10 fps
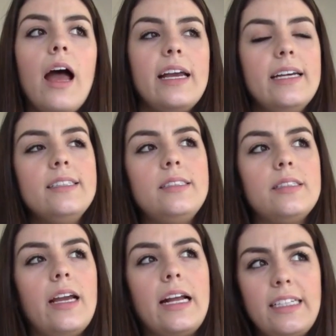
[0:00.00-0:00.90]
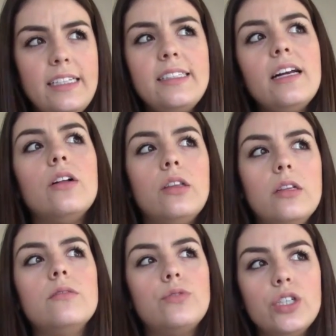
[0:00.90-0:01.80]
I guess it tastes like
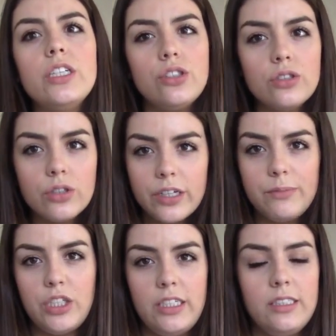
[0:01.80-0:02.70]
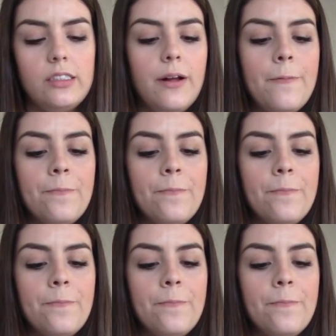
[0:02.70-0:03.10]
a traditional cream cheese,